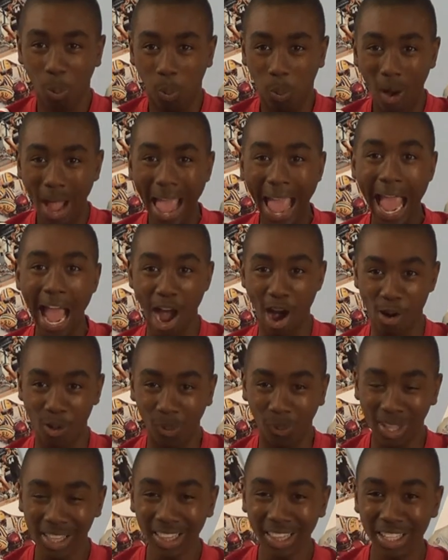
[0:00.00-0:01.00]

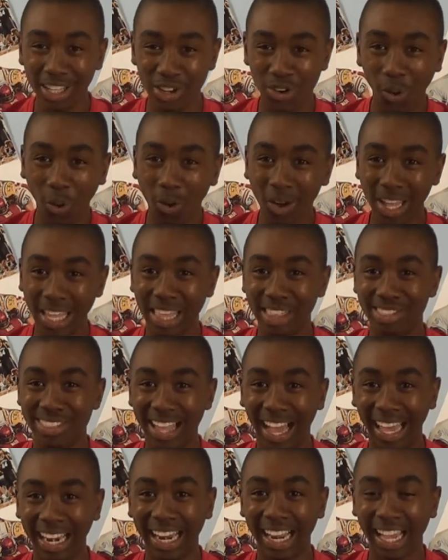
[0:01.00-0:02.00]
Wow, Illinois is
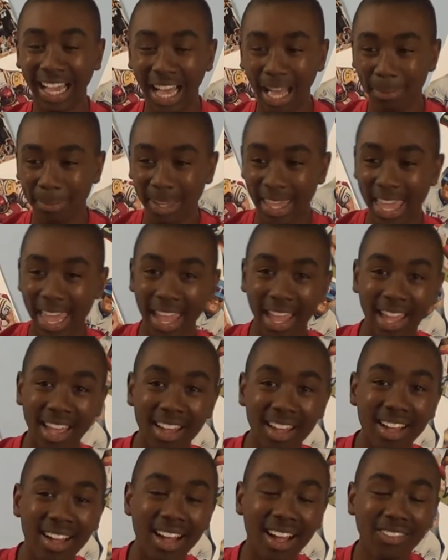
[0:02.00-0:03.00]
not a cupcake.
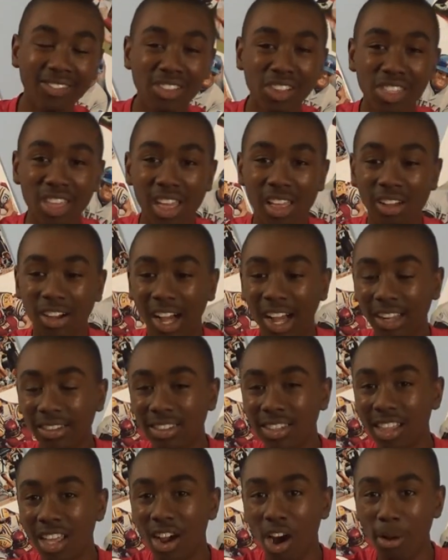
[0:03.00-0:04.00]
After
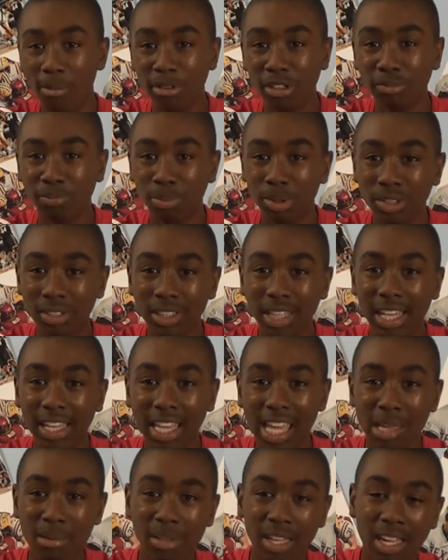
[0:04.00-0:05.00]
they almost blew
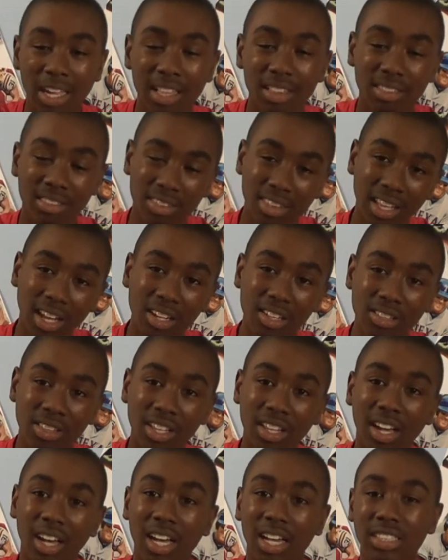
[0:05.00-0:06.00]
that game against
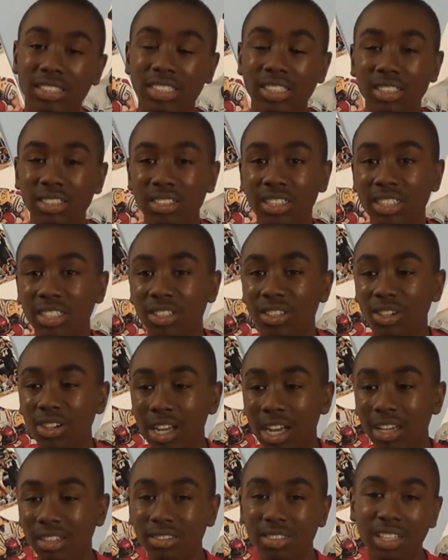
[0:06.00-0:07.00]
Southern Illinois,
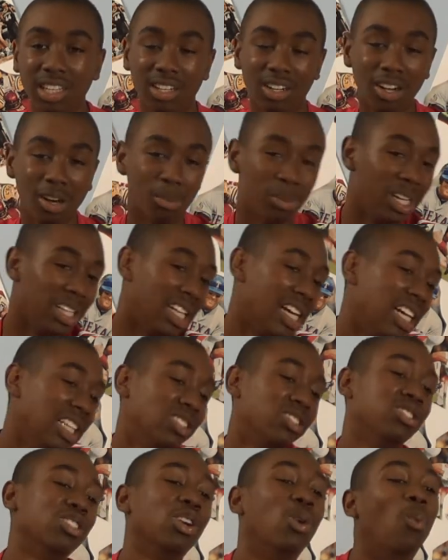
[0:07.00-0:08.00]
I was thinking, oh man, I
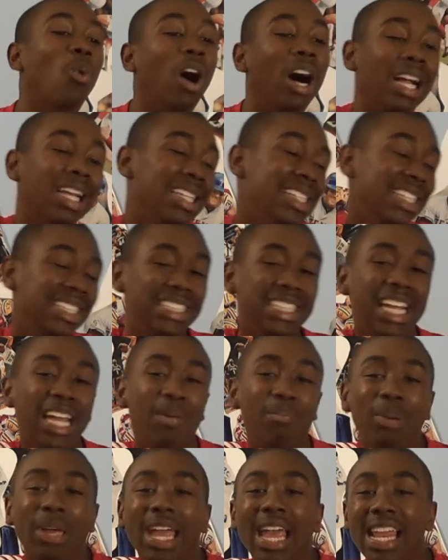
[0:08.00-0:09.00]
hope you're gonna walk into
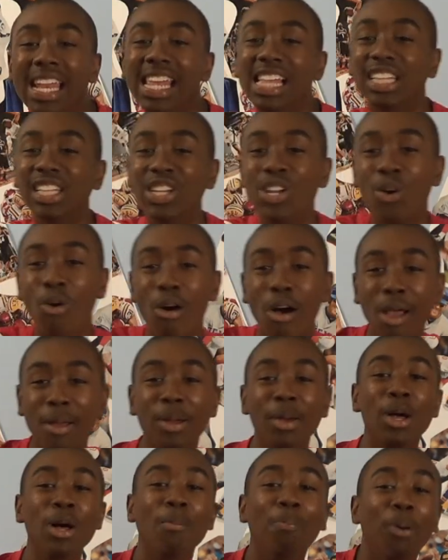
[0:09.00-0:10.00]
Champaign,
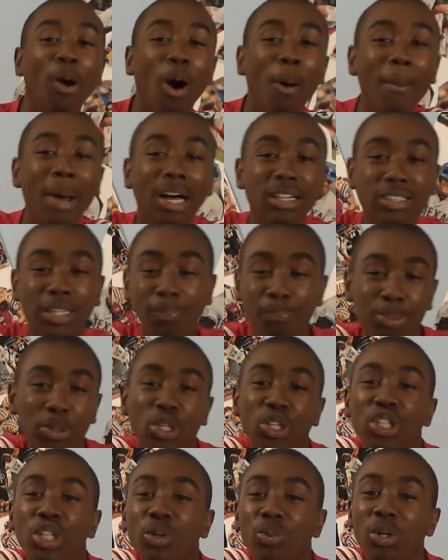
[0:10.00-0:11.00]
Illinois, pull them out the
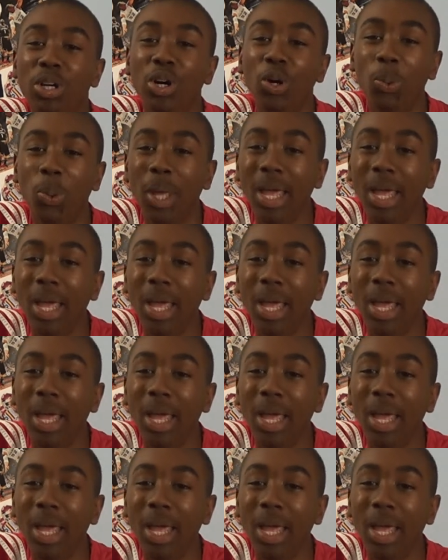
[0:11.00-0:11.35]
building real